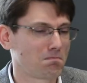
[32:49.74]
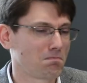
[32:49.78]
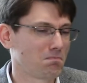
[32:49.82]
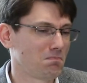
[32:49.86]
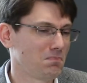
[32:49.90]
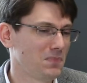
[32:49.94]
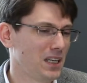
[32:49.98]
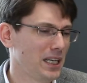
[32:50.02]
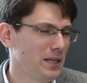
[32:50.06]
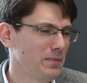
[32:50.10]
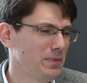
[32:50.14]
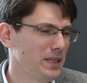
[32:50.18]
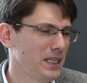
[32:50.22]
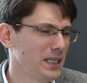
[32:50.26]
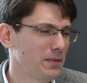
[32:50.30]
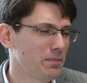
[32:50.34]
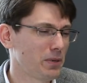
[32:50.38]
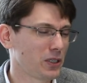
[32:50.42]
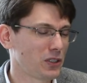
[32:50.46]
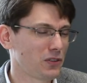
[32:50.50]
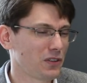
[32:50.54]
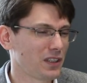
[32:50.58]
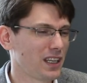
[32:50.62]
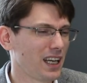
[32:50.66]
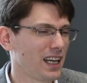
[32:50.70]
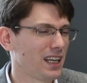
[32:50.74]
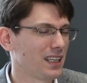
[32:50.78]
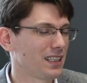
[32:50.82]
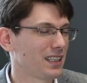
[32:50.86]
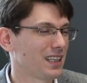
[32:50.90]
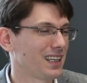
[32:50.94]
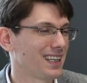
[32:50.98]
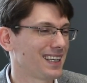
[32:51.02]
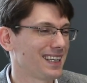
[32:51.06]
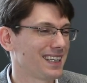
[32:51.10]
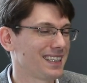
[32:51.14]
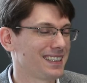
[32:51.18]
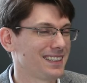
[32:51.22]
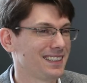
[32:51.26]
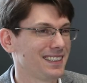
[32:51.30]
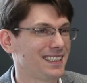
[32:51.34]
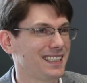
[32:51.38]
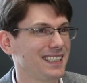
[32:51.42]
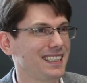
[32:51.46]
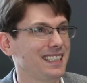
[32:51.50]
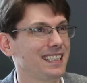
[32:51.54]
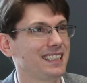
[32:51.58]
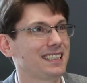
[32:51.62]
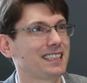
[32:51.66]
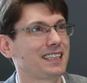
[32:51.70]
Maybe, but again, you
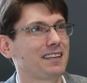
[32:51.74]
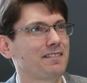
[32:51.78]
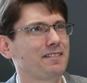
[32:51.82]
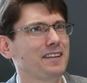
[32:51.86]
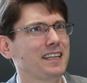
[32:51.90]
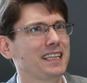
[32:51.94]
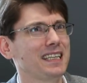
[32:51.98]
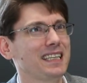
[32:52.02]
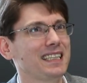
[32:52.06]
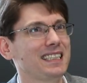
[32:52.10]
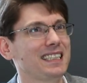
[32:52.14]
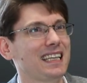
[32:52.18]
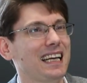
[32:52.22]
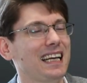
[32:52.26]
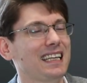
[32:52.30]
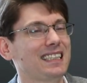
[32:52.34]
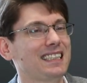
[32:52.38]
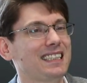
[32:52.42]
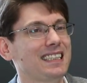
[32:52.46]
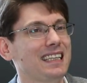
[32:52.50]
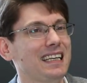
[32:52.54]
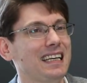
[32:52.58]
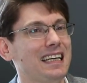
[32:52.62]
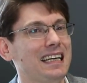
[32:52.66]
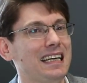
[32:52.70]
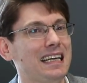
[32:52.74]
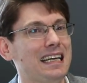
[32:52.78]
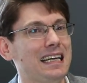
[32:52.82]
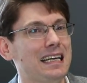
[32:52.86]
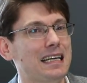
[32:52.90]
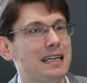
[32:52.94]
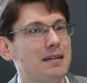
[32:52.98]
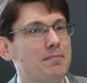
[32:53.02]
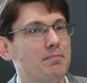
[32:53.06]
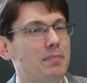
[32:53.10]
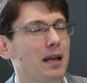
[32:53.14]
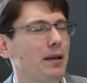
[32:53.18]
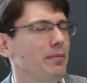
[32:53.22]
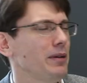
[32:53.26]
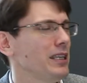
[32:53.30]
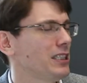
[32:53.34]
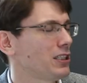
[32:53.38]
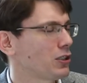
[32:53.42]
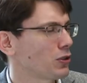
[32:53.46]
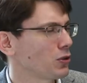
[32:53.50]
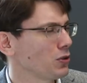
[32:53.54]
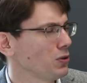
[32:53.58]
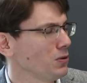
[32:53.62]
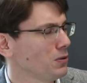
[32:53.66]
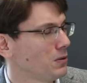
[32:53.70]
see, the thing is that maybe
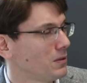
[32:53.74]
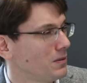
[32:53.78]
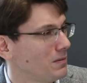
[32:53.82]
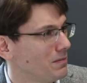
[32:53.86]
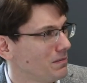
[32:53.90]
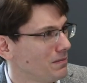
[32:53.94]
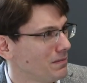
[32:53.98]
it's true.